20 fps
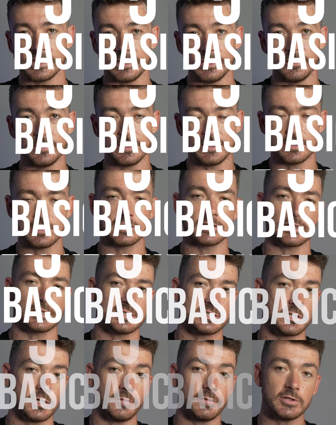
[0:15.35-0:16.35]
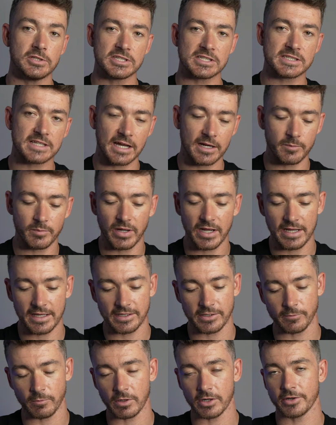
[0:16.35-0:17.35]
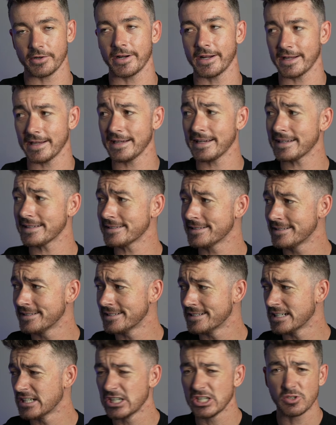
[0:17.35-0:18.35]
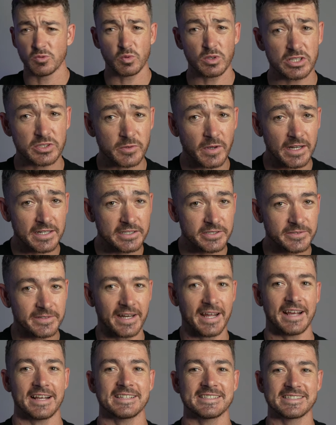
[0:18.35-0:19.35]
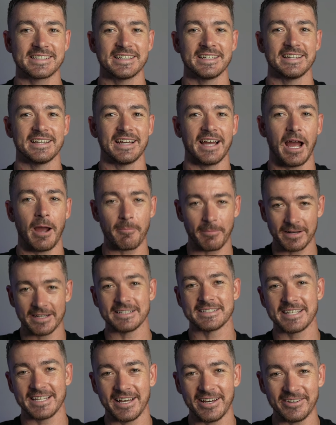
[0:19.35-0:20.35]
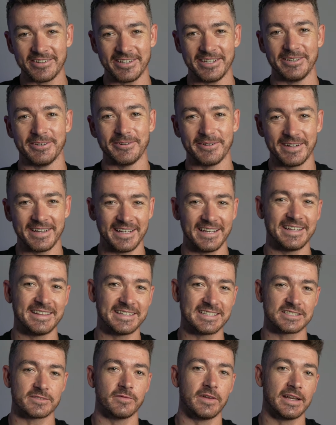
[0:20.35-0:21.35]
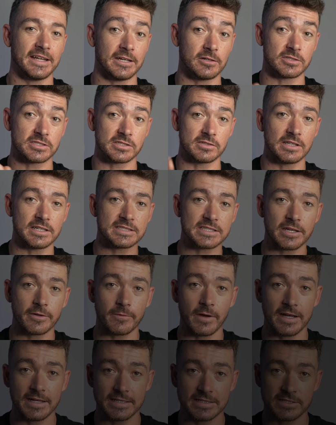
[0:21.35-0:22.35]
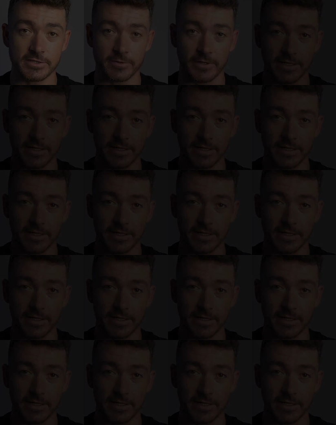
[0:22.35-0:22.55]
that you need to learn. So if you just got a bike, you're wondering, hey, what do I do next? I'm going to tell you in this video. So let's get right into